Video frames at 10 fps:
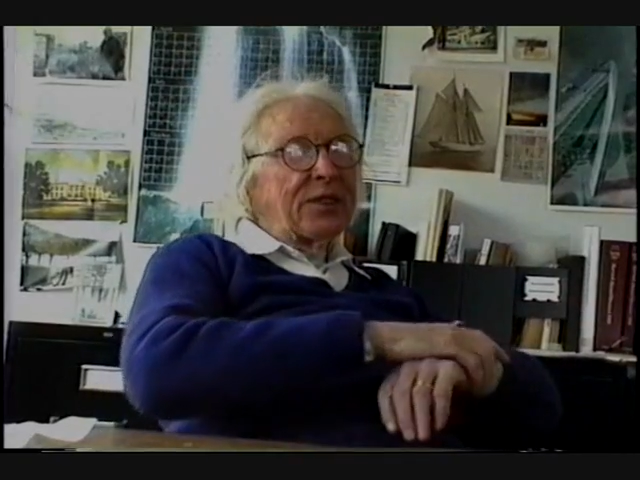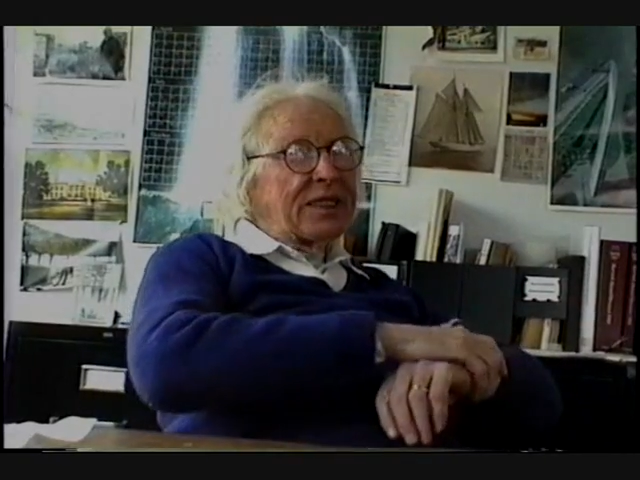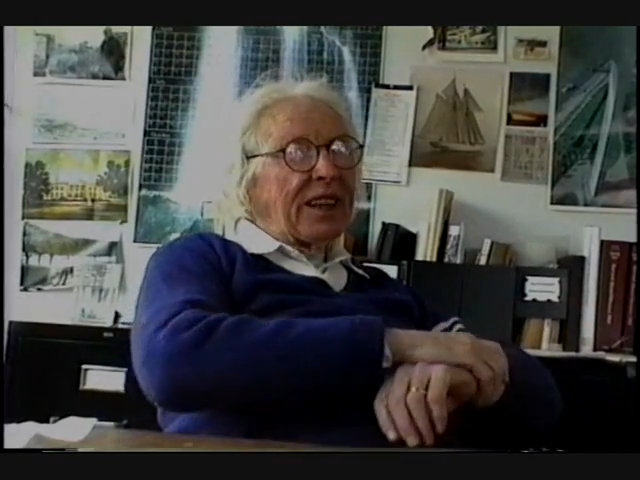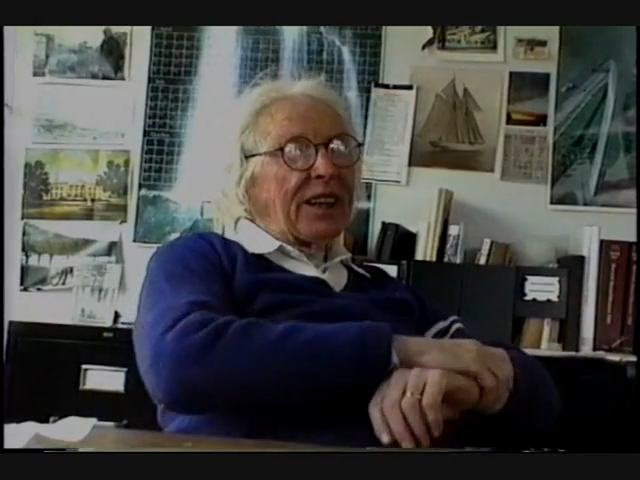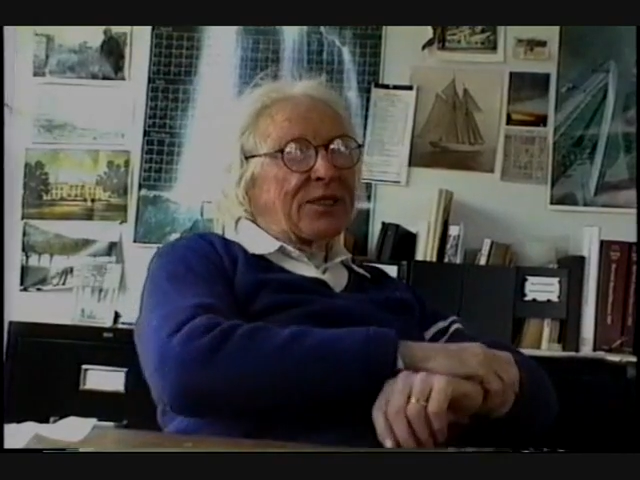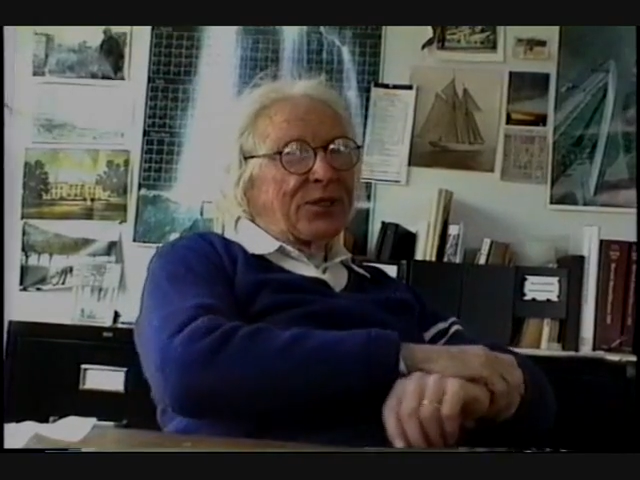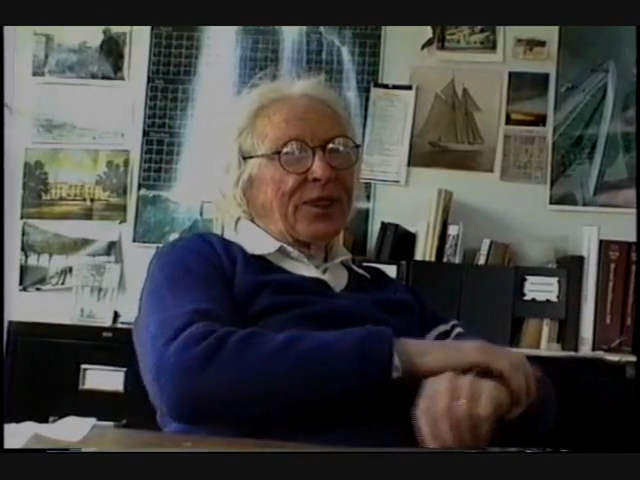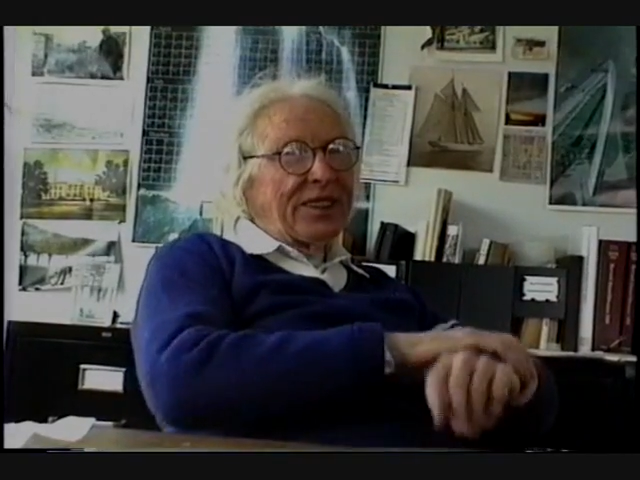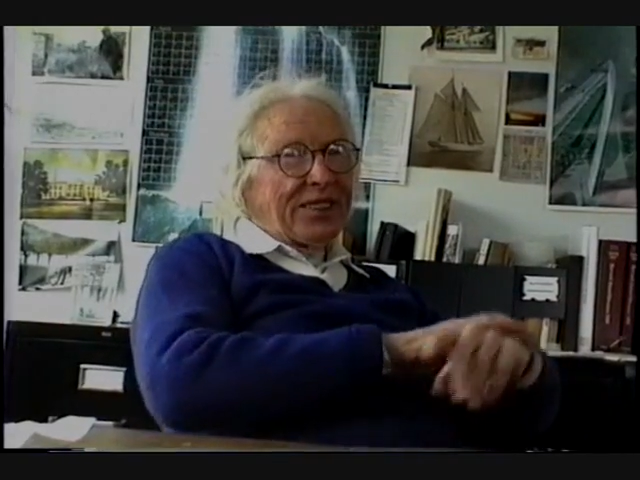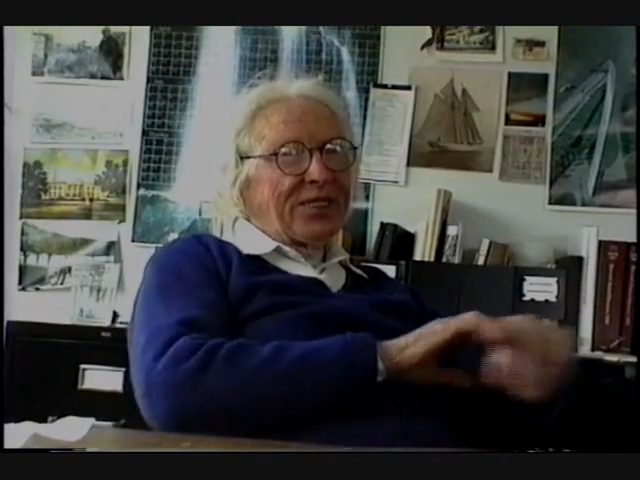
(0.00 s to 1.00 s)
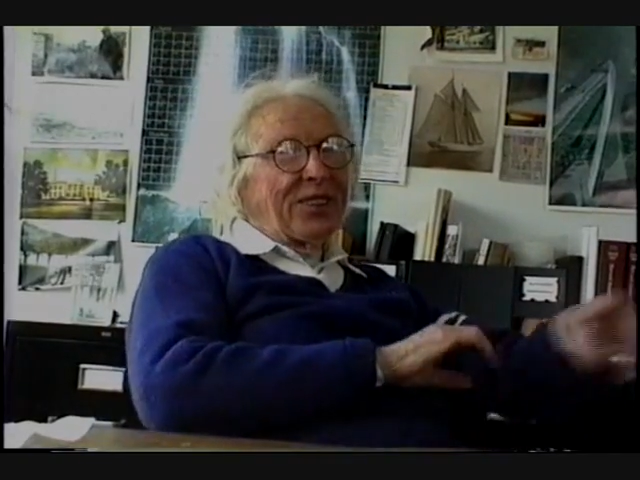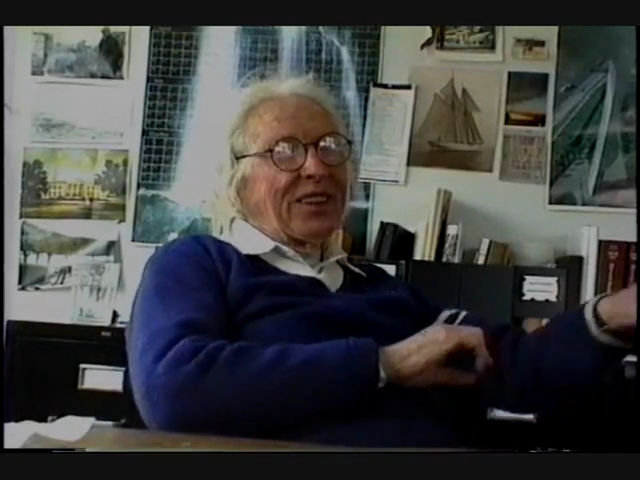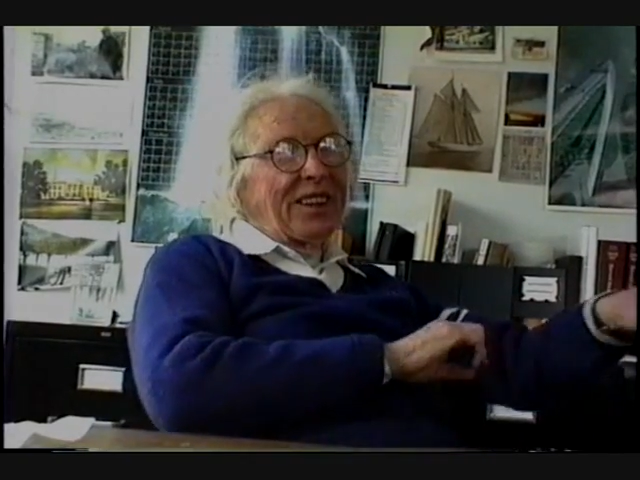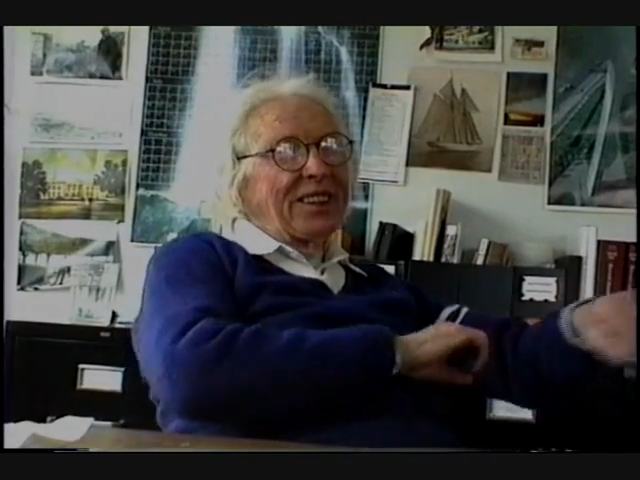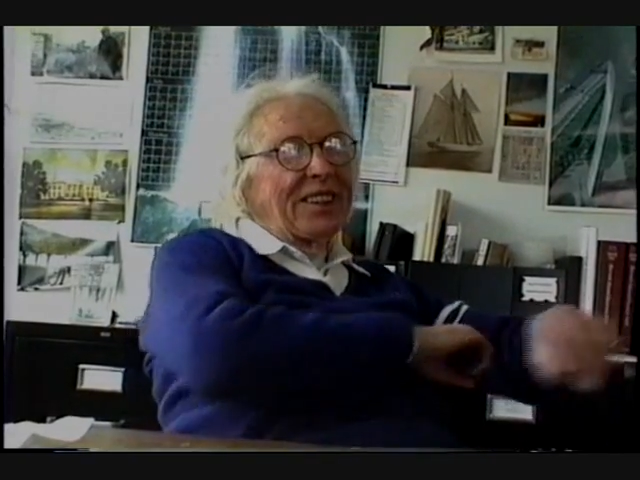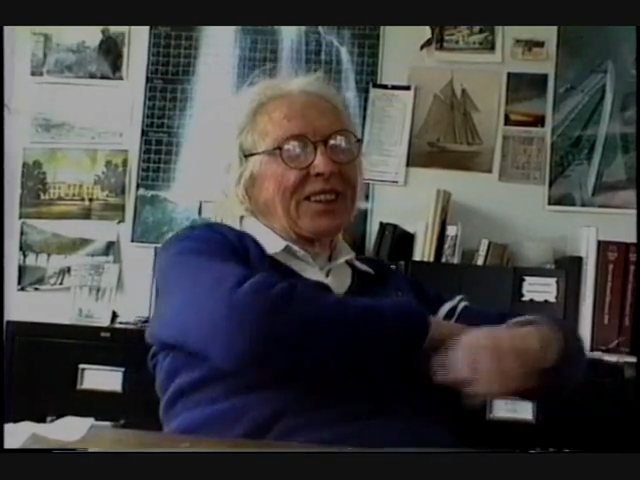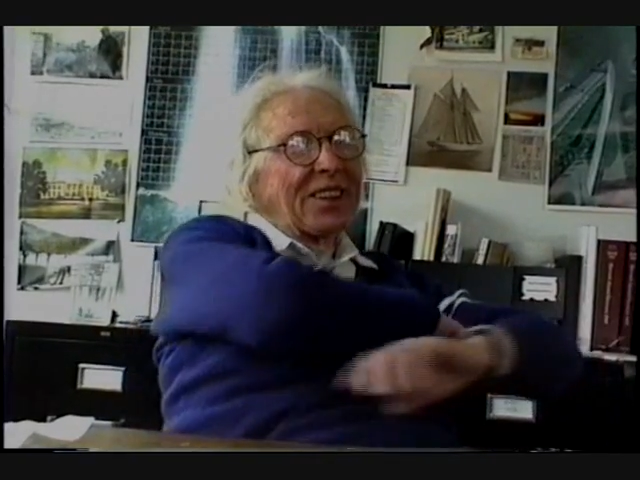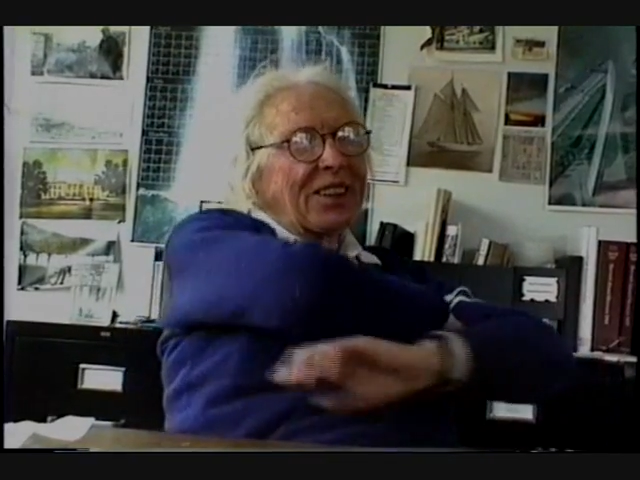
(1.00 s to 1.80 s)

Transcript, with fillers: I was the last one to crawl under.